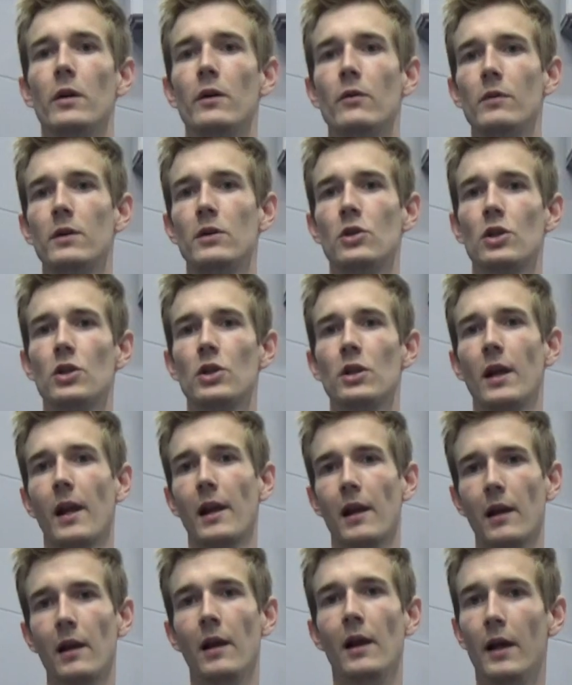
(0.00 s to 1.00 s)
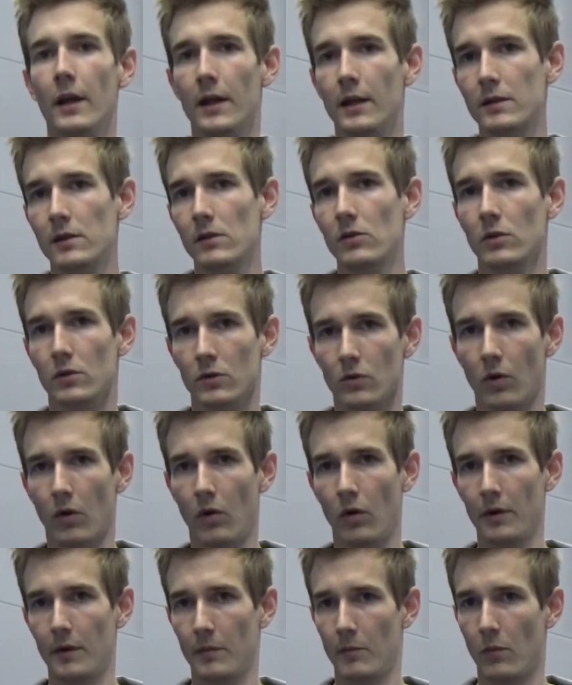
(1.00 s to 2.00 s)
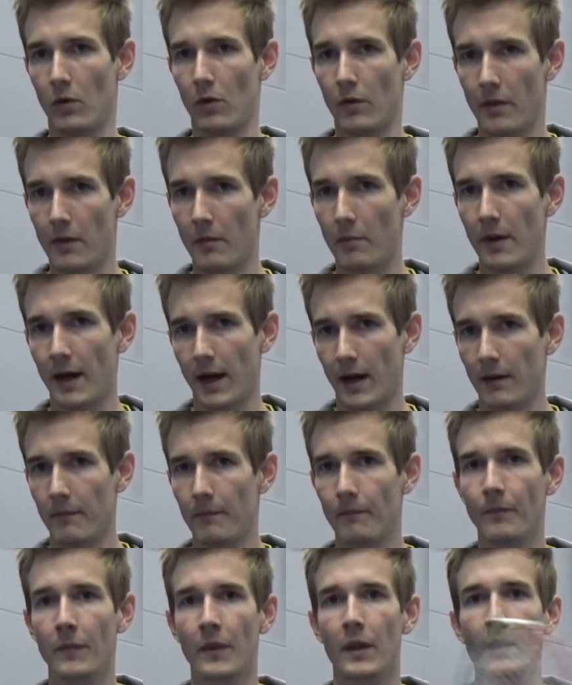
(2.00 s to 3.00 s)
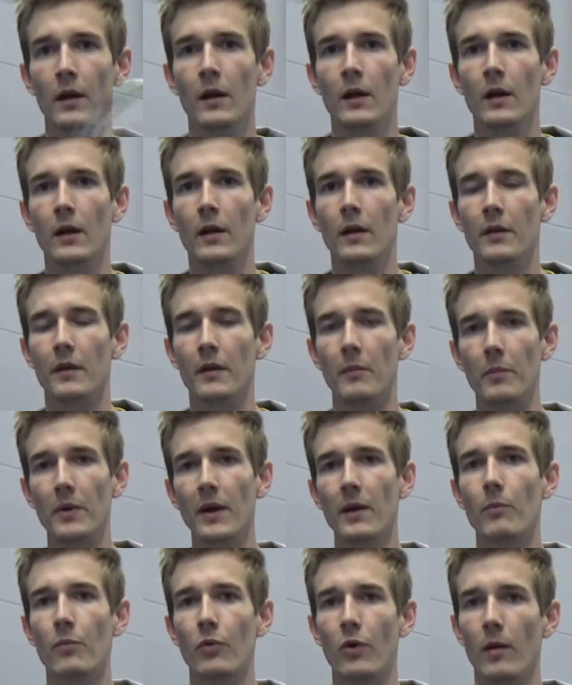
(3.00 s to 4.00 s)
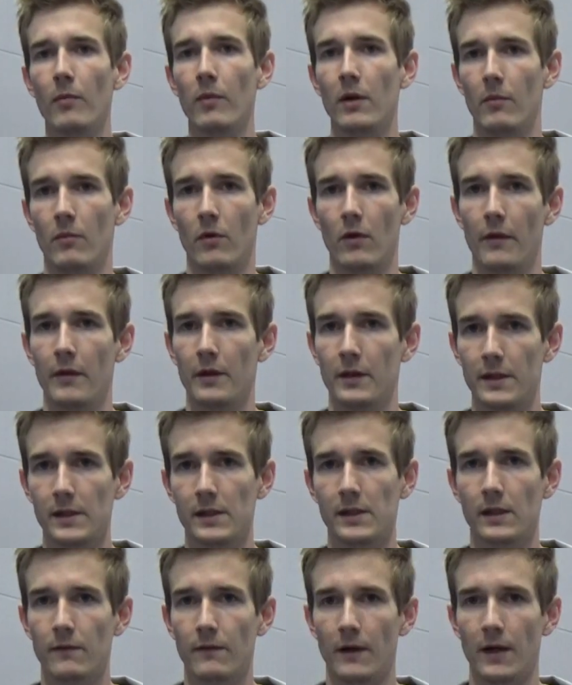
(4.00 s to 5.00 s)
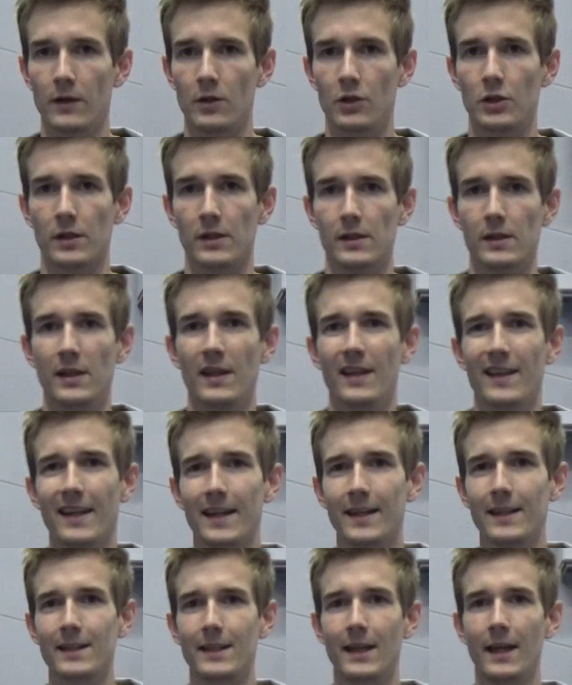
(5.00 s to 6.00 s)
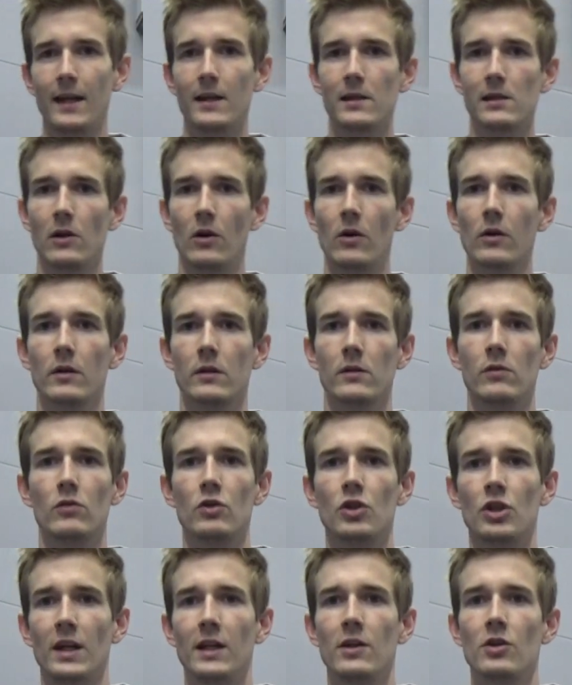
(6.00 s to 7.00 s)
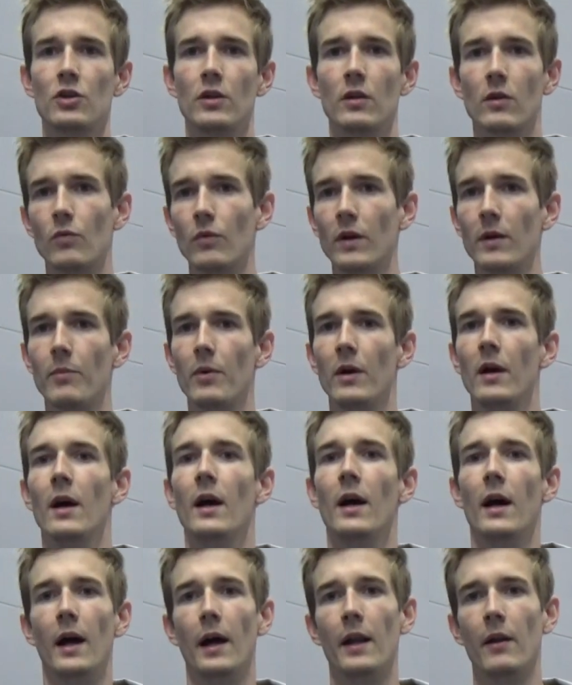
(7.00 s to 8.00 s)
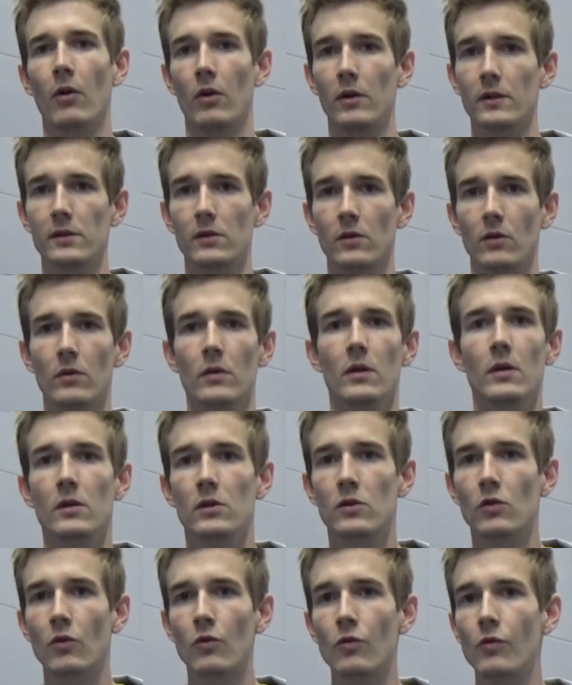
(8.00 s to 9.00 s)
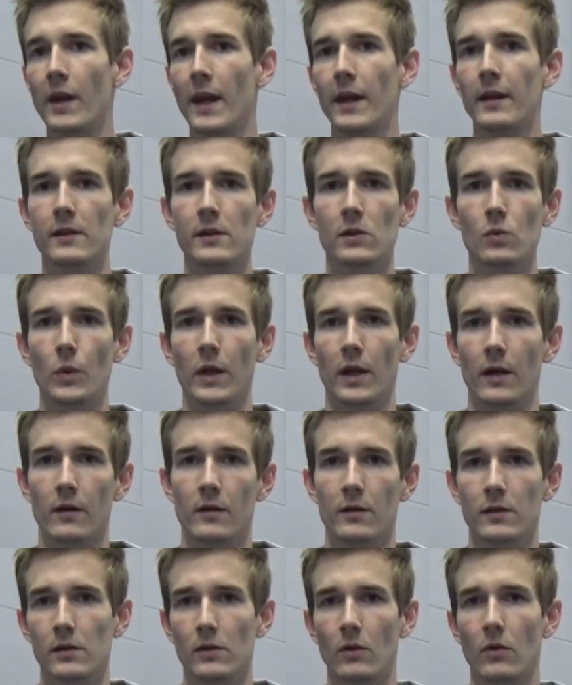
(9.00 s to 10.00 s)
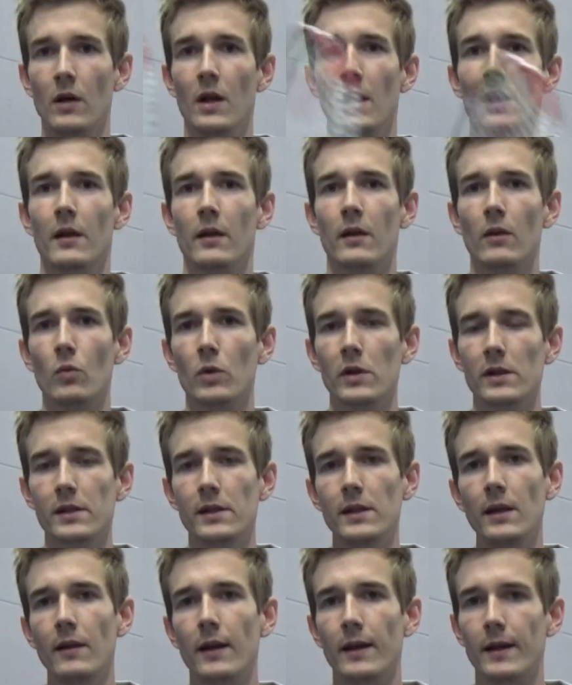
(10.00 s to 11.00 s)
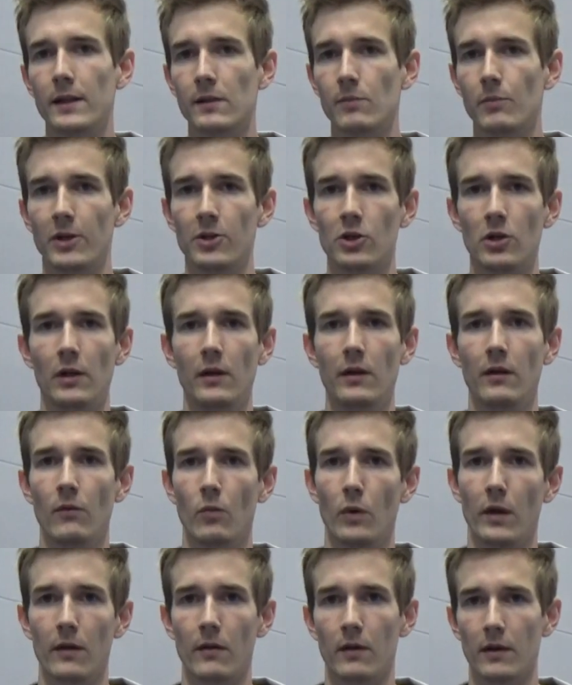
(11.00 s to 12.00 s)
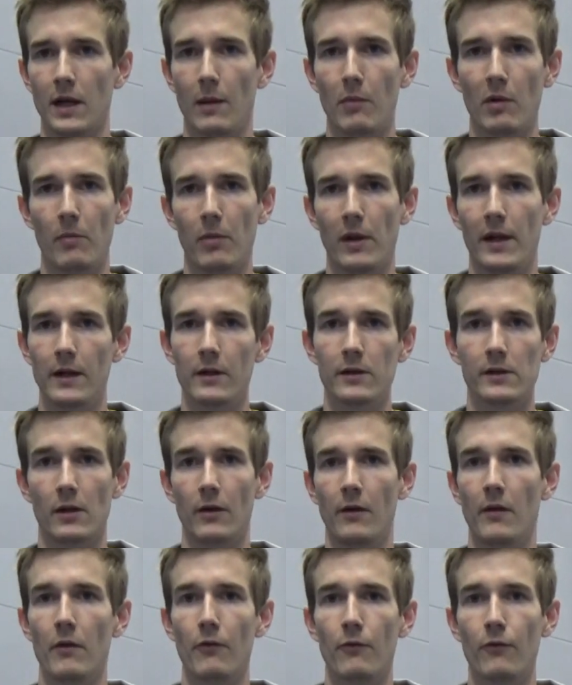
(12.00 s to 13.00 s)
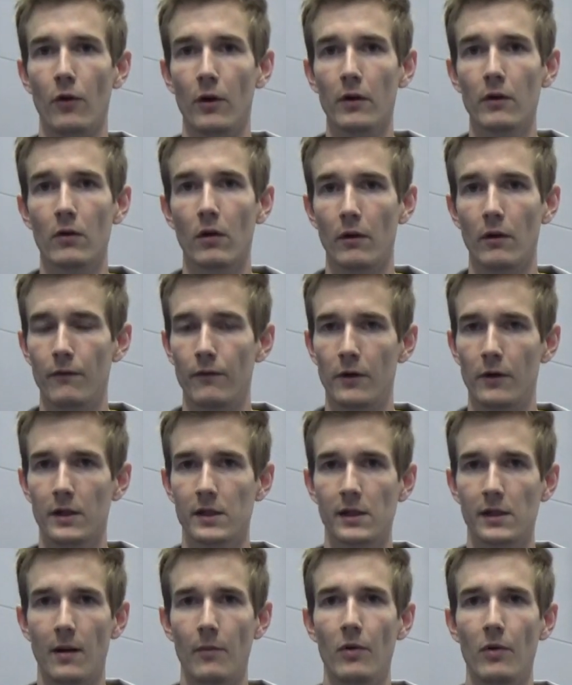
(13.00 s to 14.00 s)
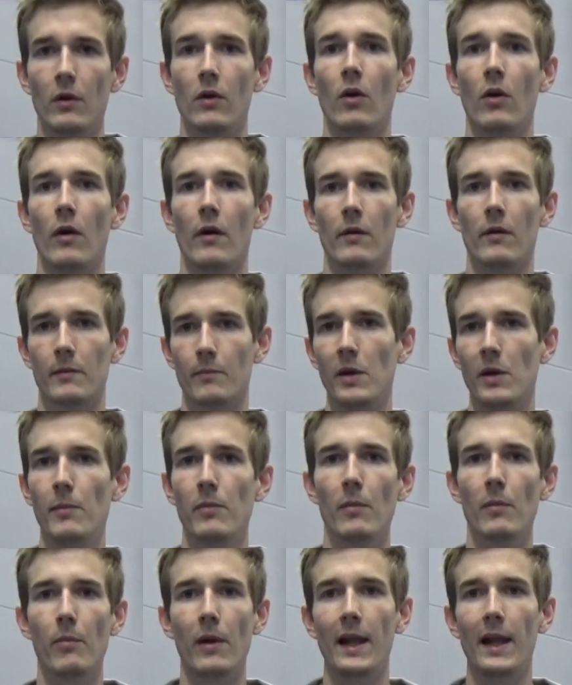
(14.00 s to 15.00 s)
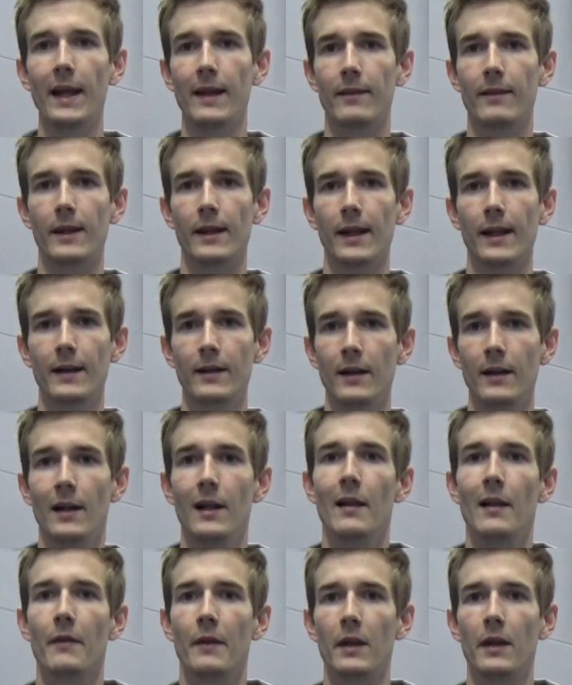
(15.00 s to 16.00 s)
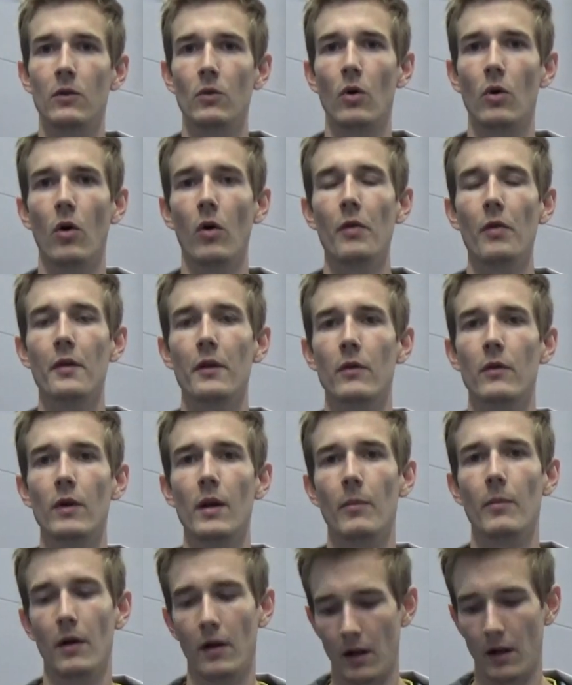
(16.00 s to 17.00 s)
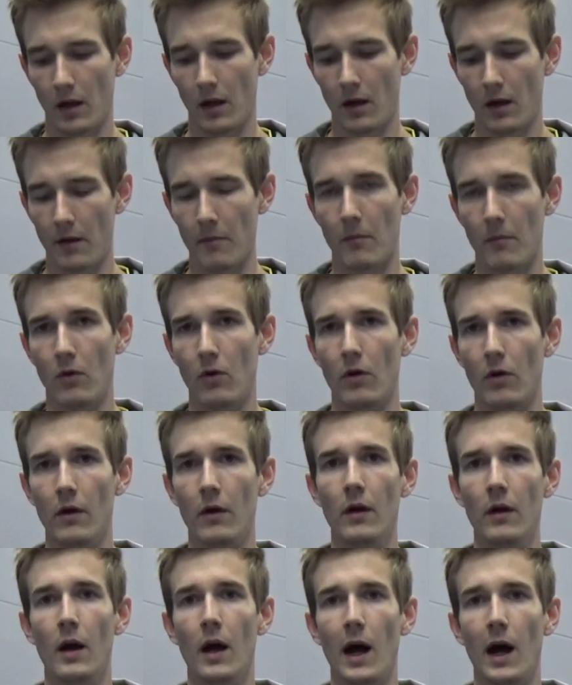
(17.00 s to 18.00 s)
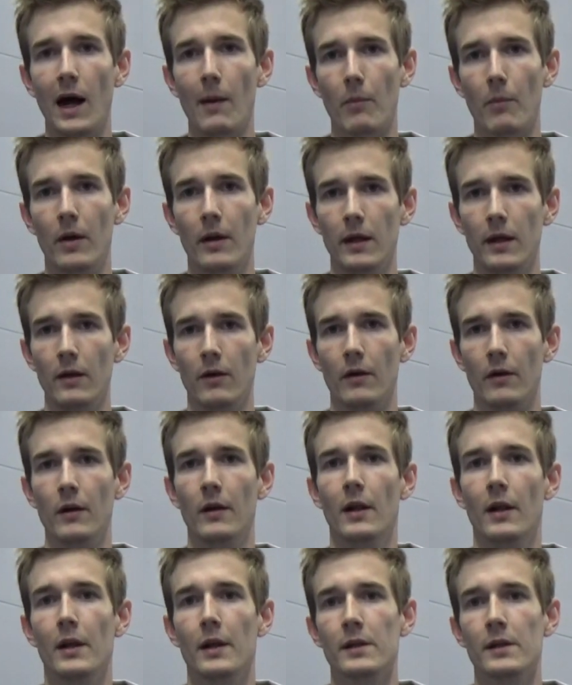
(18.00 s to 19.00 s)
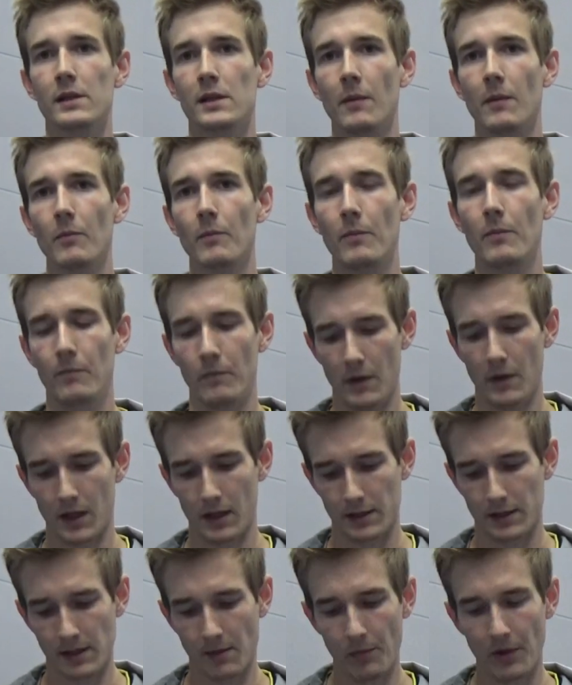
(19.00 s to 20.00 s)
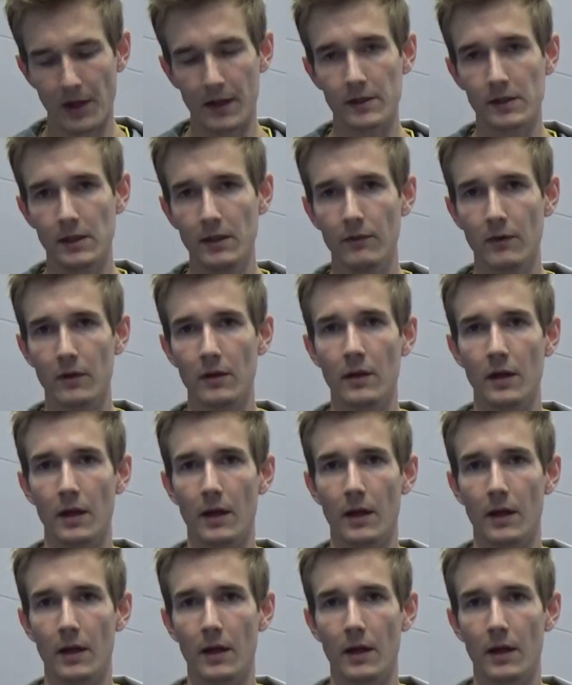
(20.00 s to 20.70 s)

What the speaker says: to reach the shuttle, it's good to hold it more in the back. The big problem or the disadvantage is that it takes longer to change the grip and also to create a swing. So you will see that especially when double players are in the front court, for example, or people play at the net, that you hold the grip a lot more up here. Some players even